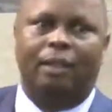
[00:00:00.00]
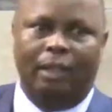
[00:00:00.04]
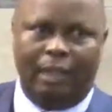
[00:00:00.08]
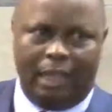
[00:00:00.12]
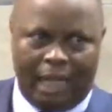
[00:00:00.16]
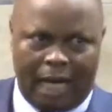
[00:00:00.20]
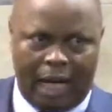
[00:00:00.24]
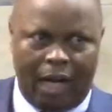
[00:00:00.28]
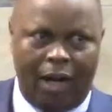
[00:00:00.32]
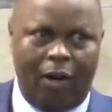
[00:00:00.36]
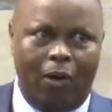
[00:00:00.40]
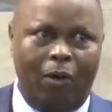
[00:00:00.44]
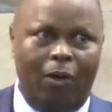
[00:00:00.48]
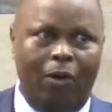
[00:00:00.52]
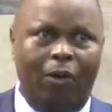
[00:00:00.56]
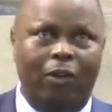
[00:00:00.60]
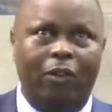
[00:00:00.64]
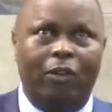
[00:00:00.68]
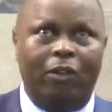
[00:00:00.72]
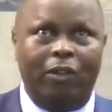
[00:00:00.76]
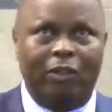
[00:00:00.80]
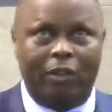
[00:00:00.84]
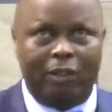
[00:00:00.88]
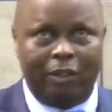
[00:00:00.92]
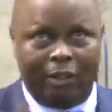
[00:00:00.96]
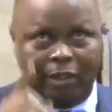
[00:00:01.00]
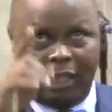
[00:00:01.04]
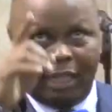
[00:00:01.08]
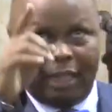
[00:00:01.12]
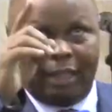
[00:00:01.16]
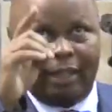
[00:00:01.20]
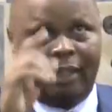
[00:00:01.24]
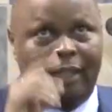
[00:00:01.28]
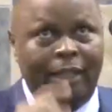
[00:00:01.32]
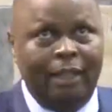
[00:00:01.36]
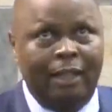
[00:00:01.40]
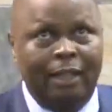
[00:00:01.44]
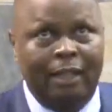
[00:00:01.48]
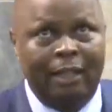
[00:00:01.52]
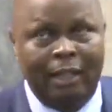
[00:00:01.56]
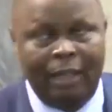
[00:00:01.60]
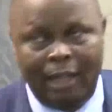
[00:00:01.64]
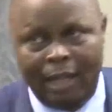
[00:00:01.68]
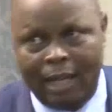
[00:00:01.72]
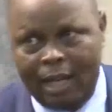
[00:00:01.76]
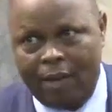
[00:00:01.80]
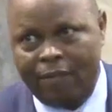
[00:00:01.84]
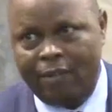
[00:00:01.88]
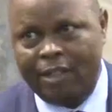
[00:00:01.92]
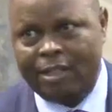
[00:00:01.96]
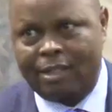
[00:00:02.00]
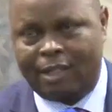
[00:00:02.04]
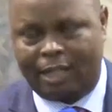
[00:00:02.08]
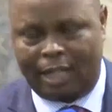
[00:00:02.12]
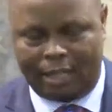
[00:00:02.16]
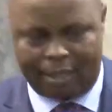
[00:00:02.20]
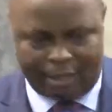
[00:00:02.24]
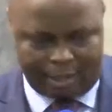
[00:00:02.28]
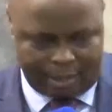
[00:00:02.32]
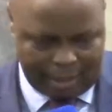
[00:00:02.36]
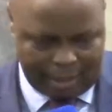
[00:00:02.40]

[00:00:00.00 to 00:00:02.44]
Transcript: Now the heavens can